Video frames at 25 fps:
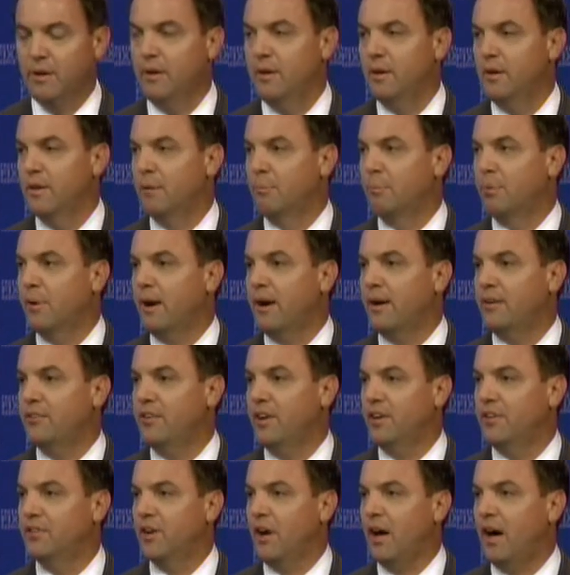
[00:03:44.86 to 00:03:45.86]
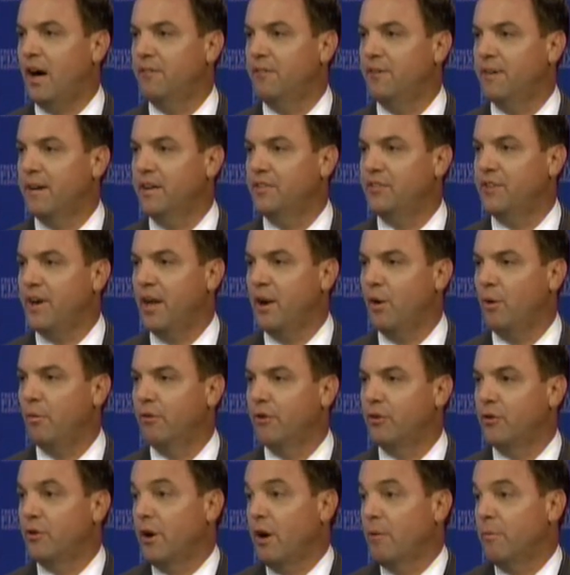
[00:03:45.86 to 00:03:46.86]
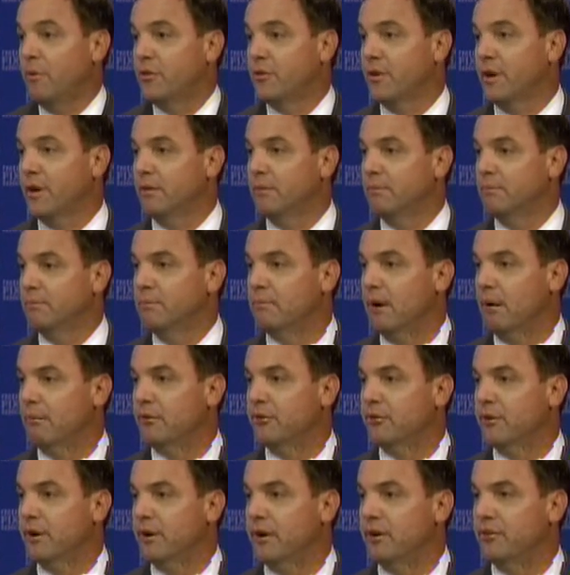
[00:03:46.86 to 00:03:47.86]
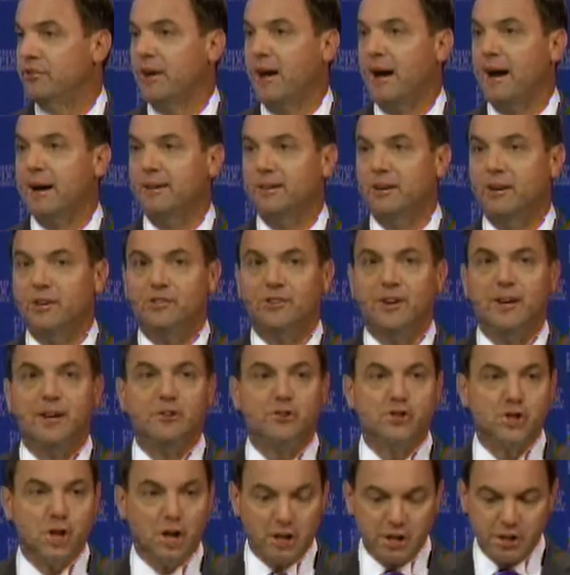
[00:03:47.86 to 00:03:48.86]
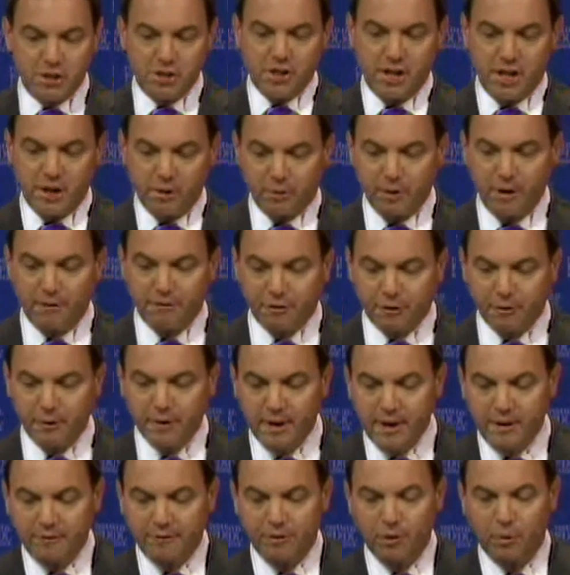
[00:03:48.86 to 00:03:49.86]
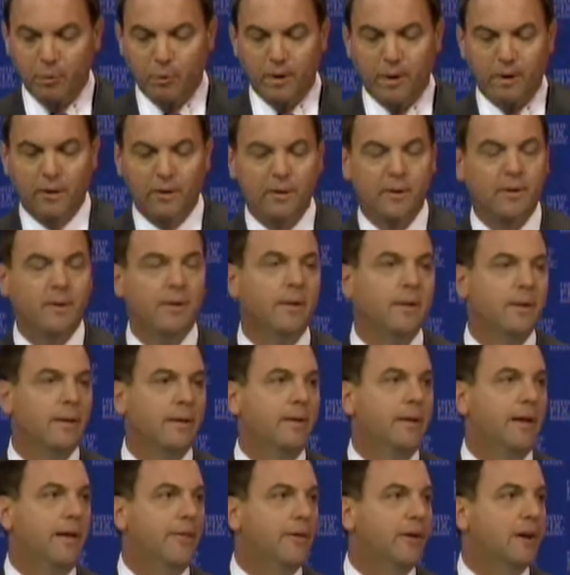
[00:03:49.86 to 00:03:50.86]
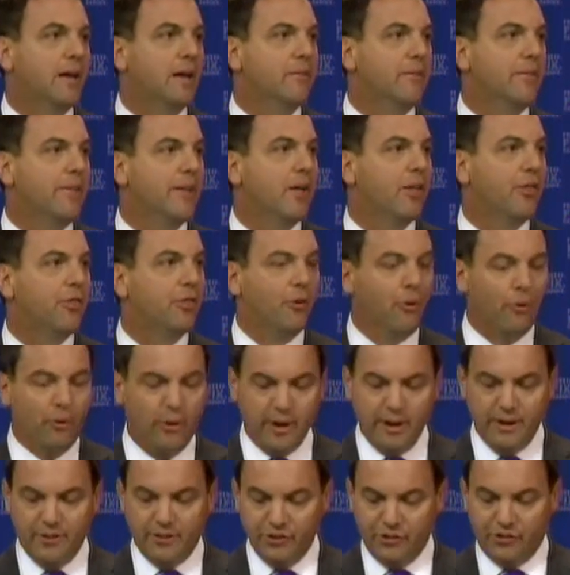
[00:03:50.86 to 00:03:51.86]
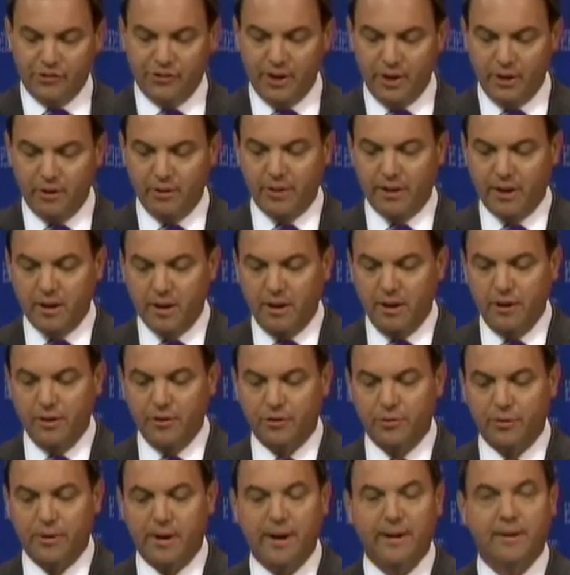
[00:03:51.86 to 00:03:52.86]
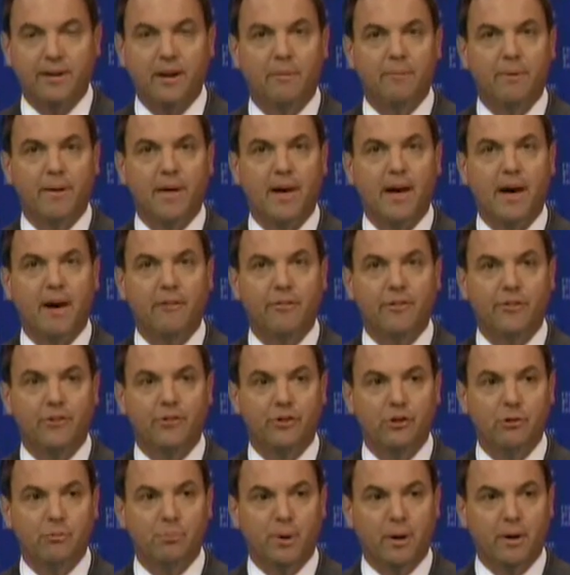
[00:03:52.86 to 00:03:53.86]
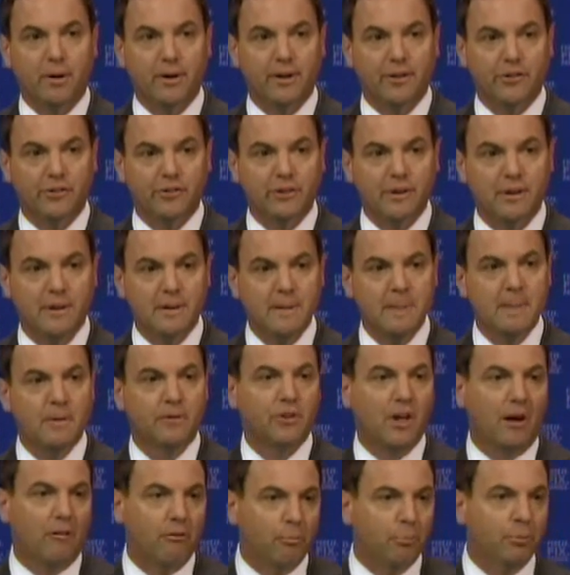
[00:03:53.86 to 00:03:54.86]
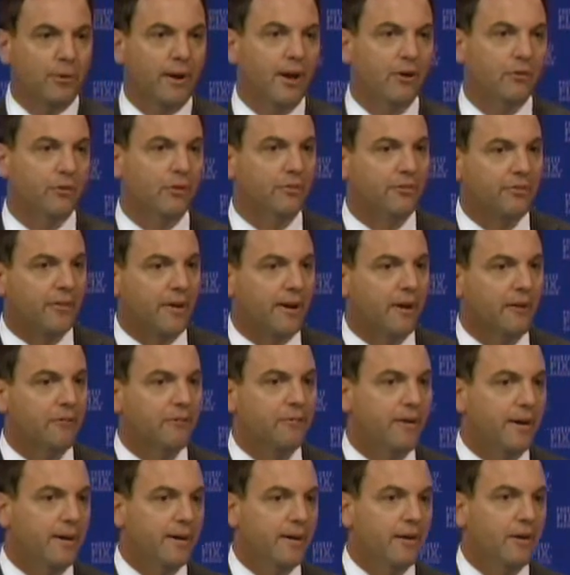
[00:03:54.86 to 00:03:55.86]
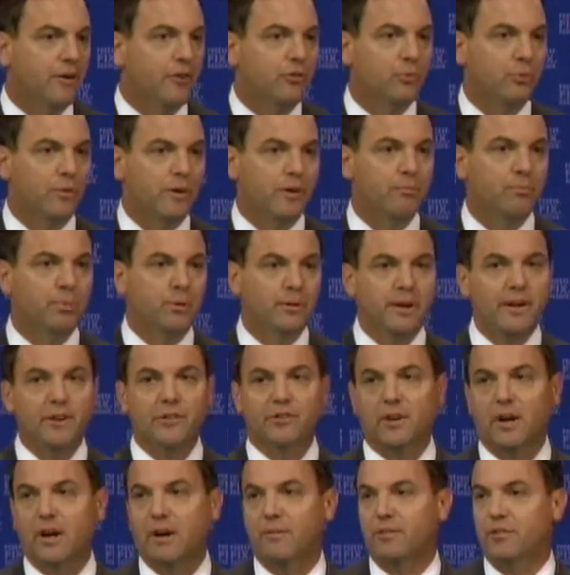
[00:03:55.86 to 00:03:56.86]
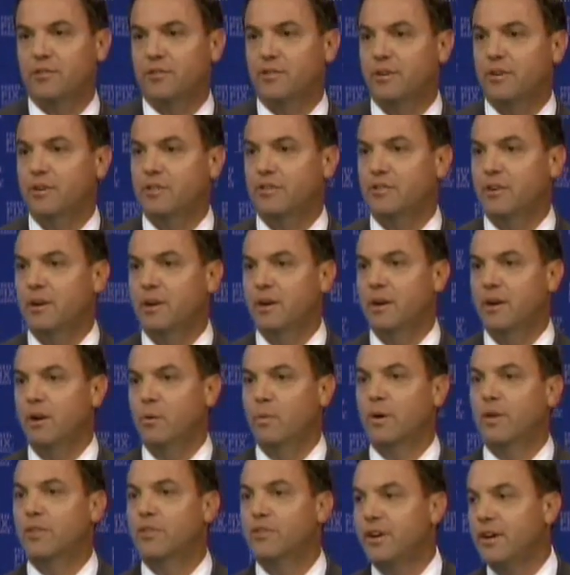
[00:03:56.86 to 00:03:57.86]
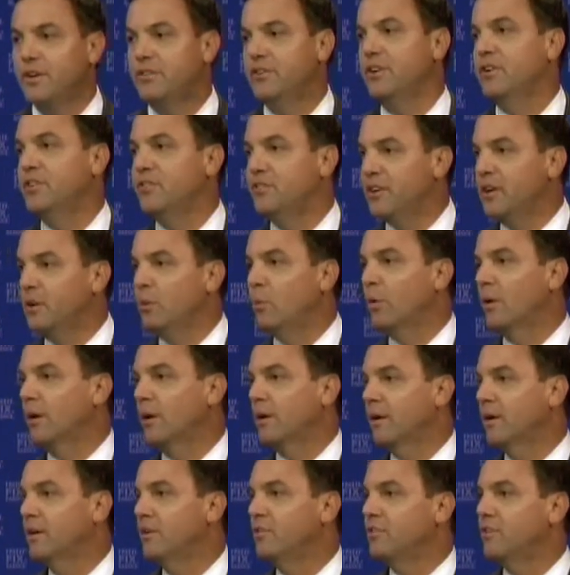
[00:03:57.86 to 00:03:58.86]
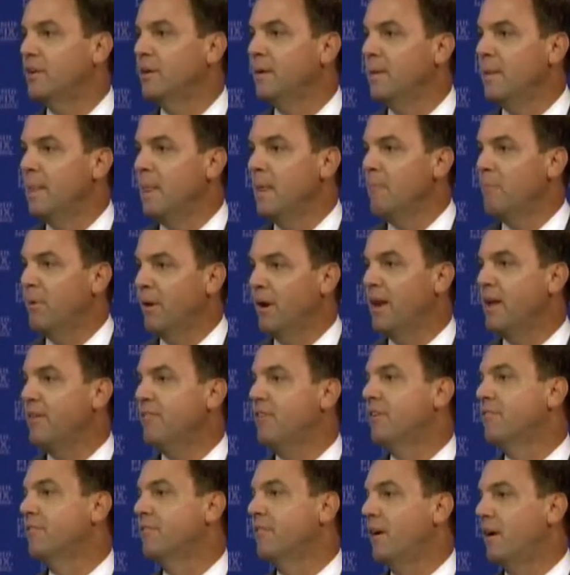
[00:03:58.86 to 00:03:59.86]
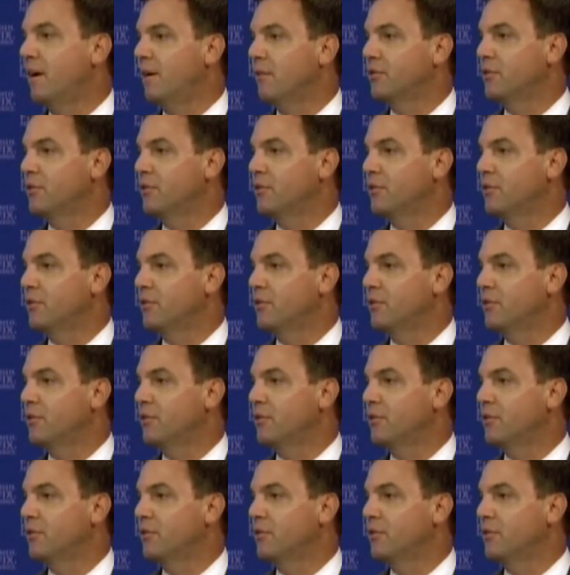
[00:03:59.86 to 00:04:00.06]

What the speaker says: the process often gets handed over to an arbitrator. Arbitrators act as a judge, a referee, if you will, and they're given the authority to settle the contract on behalf of the 2 parties. It's commonplace with firefighters, with police officers, with TTC workers, but it even involves